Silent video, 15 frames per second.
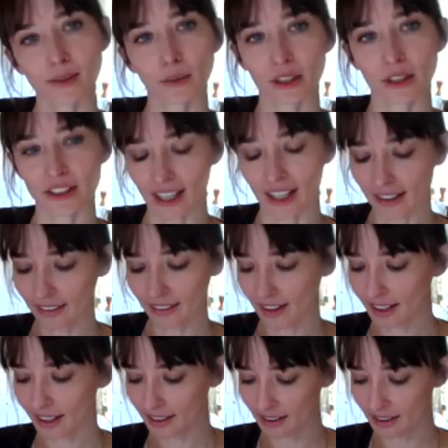books like
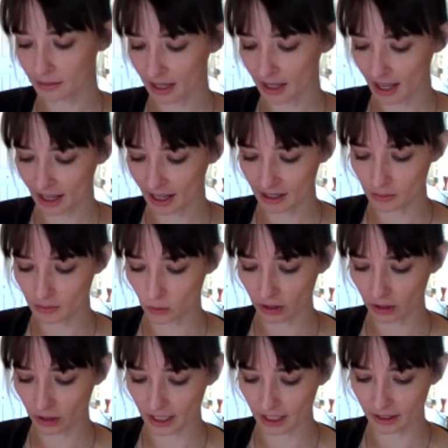that and had it more
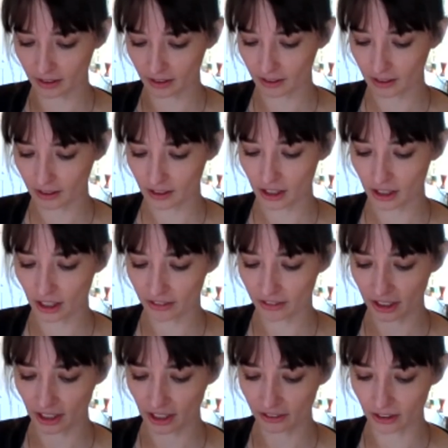like a
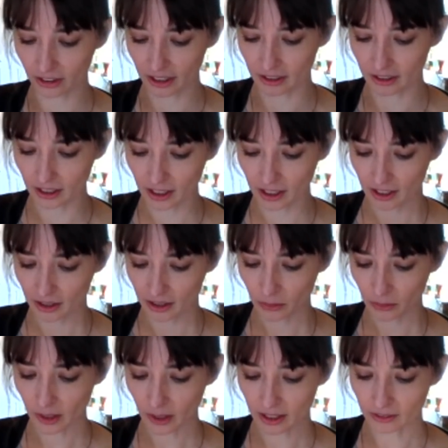graphic novel. And
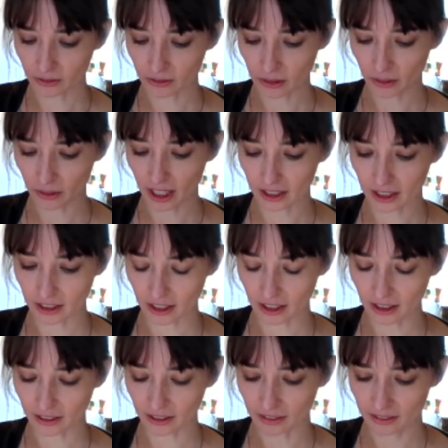when we were
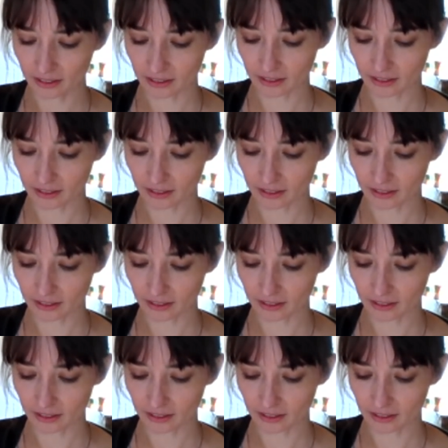editing,